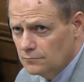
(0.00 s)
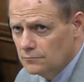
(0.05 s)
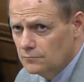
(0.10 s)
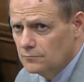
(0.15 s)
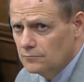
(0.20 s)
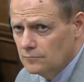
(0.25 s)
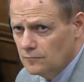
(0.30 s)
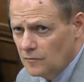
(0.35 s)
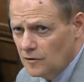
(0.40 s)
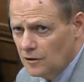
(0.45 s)

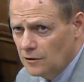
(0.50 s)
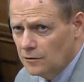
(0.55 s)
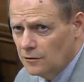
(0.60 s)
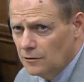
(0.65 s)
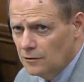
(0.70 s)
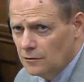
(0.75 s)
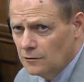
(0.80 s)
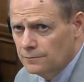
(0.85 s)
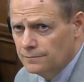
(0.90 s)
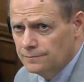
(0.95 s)

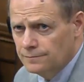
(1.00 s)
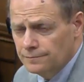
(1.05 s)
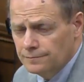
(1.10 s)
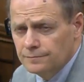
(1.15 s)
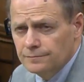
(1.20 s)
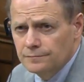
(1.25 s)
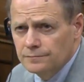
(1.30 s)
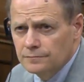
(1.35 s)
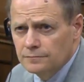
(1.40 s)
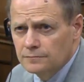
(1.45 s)

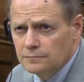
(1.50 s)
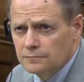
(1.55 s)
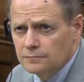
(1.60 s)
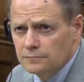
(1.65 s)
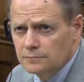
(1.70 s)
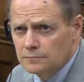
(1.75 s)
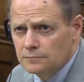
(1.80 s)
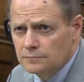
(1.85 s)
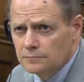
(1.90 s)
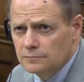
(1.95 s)

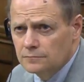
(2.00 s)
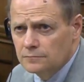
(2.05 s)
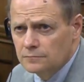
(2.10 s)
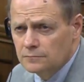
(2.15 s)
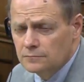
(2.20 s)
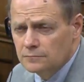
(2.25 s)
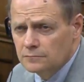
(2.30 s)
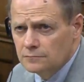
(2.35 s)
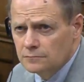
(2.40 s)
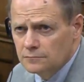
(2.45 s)

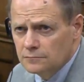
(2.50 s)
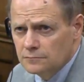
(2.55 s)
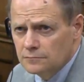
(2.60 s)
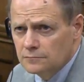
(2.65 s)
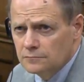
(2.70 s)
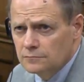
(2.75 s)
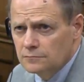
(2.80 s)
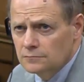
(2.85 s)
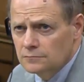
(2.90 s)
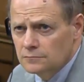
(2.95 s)

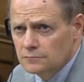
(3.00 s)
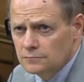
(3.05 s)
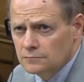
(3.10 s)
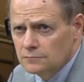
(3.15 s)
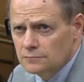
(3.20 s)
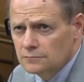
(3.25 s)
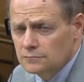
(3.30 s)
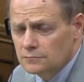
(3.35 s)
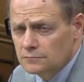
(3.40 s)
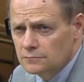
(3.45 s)

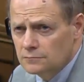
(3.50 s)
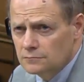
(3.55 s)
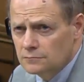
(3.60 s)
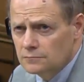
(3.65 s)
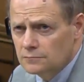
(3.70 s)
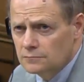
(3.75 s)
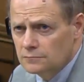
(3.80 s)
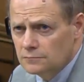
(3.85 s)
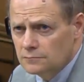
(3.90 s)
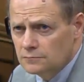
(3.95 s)

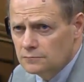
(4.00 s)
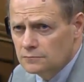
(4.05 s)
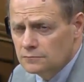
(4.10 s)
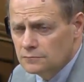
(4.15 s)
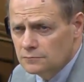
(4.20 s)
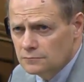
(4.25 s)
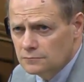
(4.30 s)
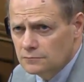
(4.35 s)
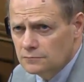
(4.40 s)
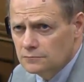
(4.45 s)

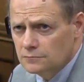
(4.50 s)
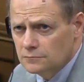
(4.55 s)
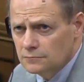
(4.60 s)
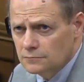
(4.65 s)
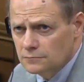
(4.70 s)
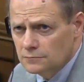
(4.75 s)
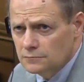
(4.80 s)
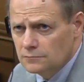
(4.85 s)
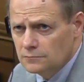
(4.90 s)
(not speaking)